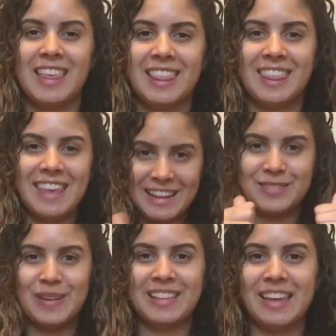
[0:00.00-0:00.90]
That's
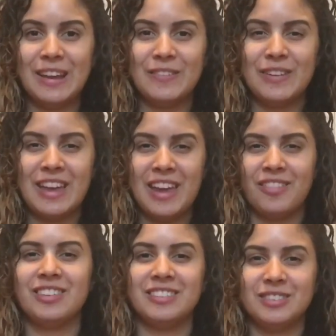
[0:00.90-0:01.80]
my life
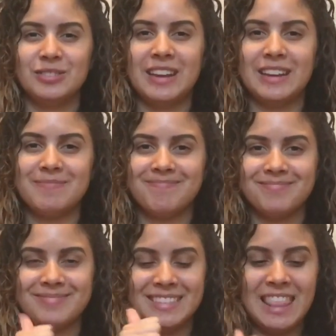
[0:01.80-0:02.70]
every single day.
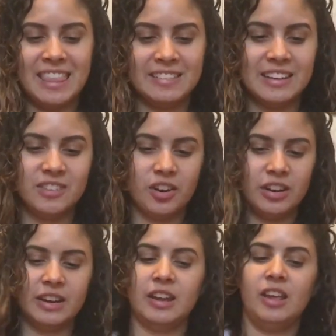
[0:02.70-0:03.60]
Let's get started.